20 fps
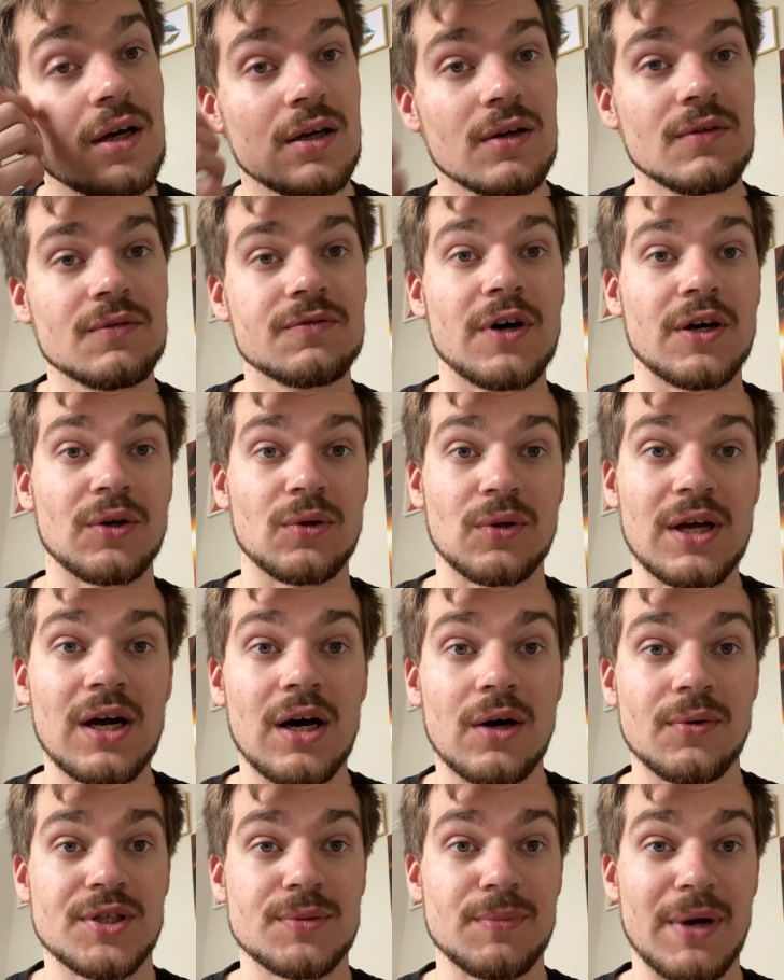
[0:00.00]
Final
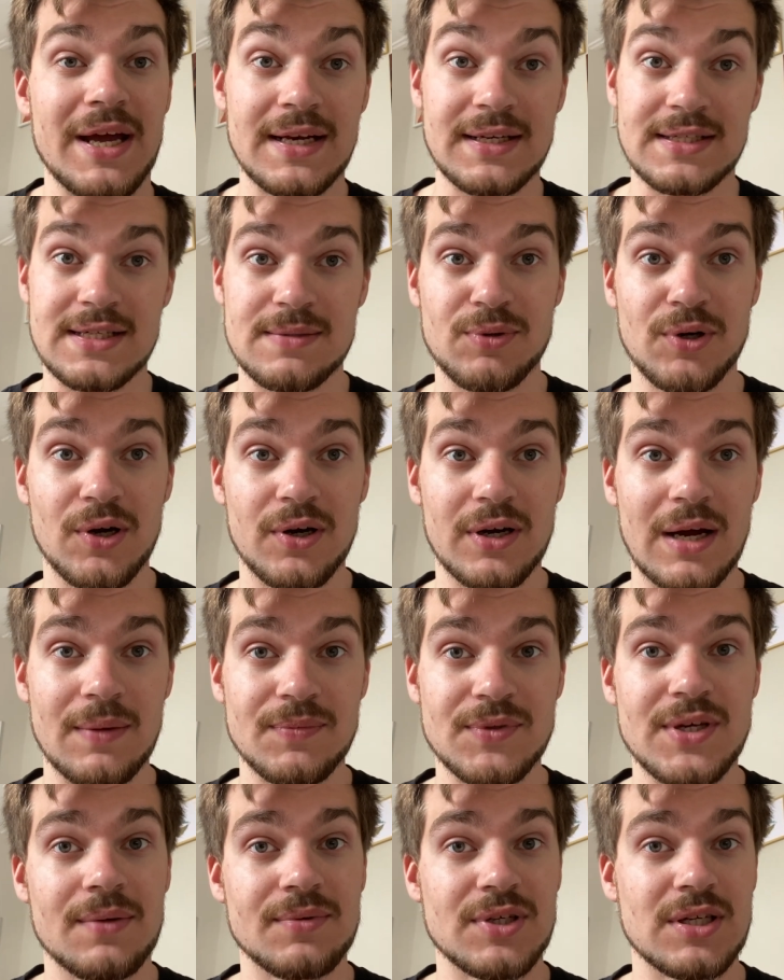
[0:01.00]
Cut, which is my editing program,
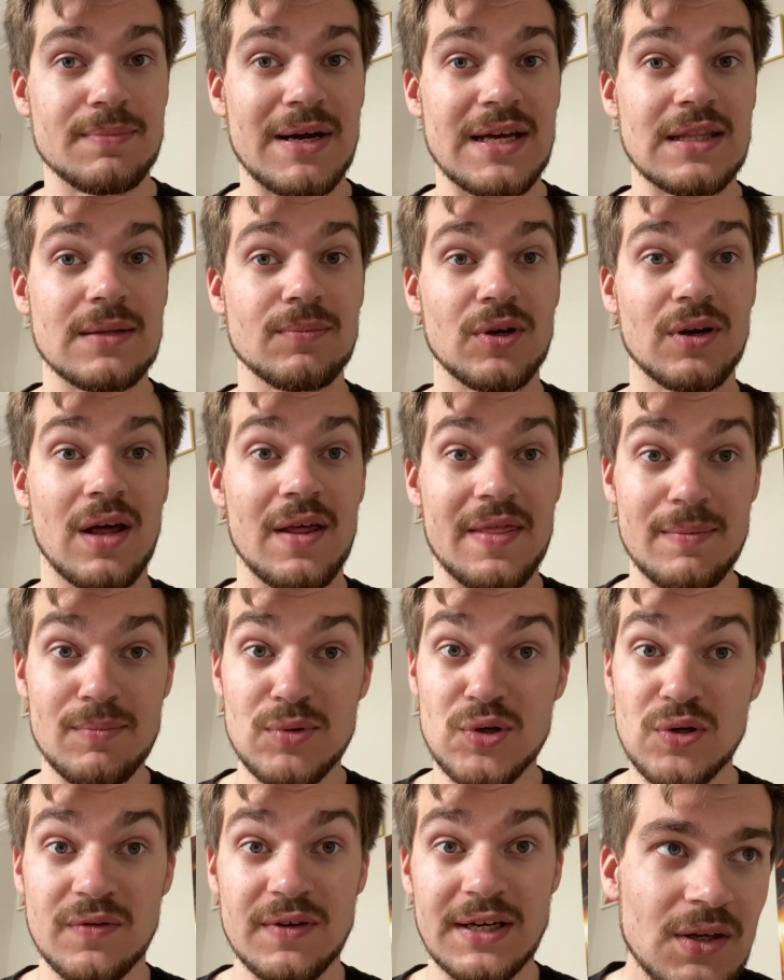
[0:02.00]
to actually make them look like they're
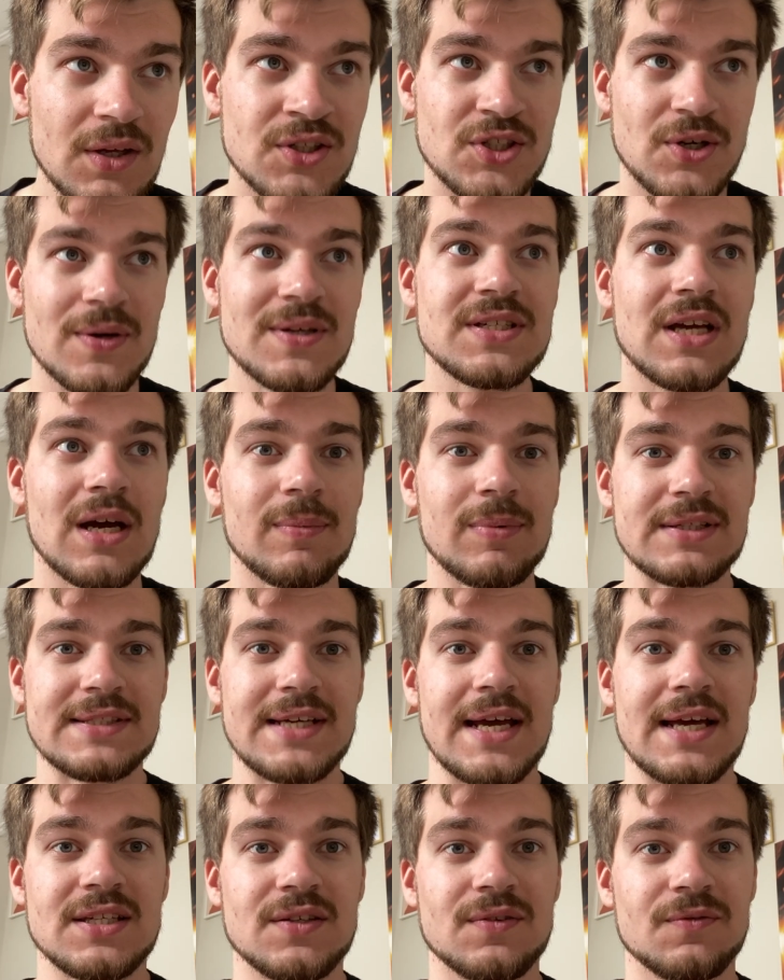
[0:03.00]
moving. So here's a couple of
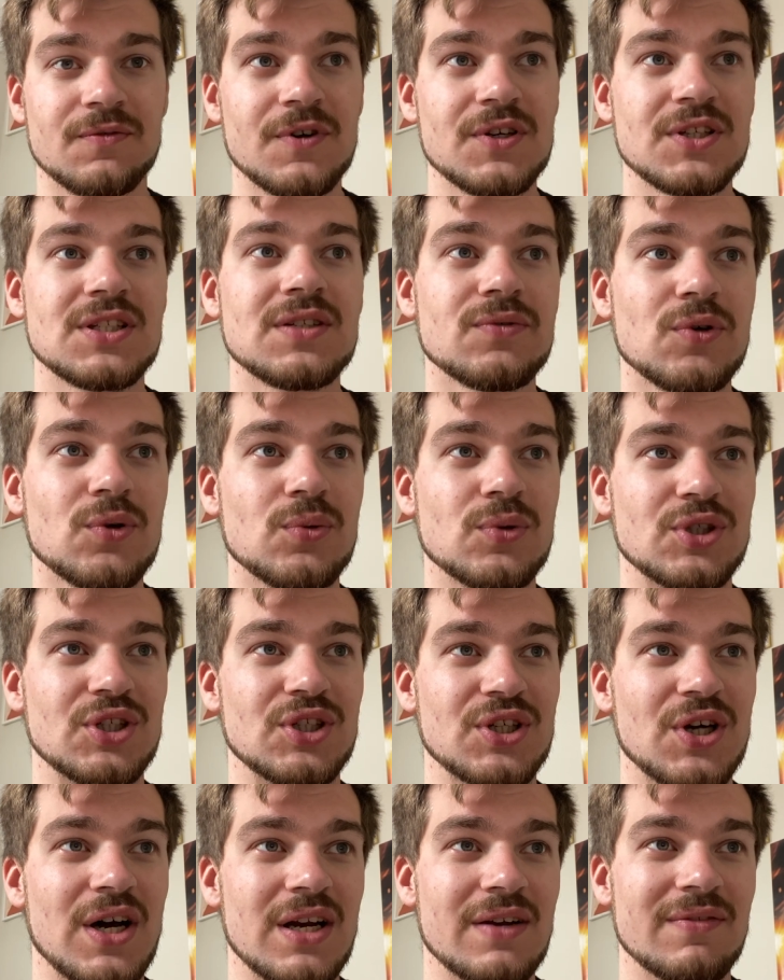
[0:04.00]
tests. First of all was just
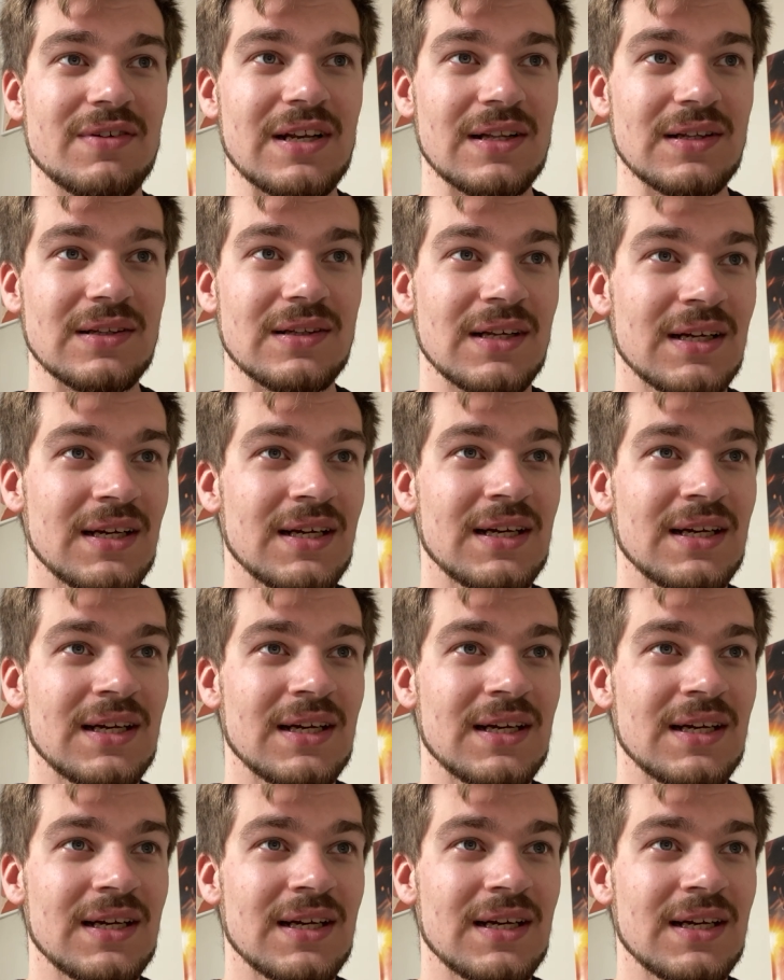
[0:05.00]
kind of a little